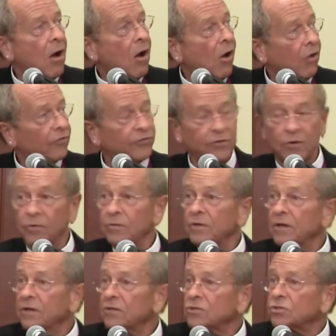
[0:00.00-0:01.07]
also
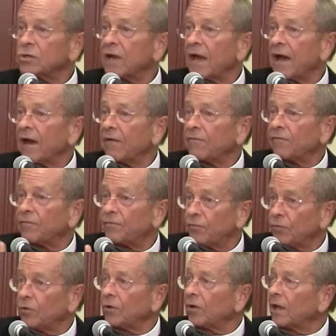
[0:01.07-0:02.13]
should have
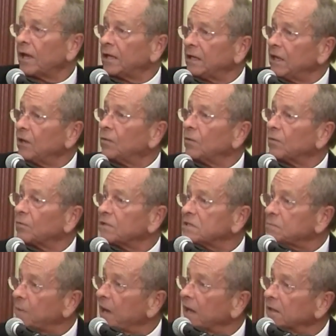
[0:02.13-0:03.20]
full and equal
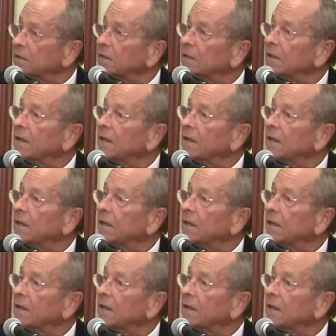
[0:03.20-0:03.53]
respect?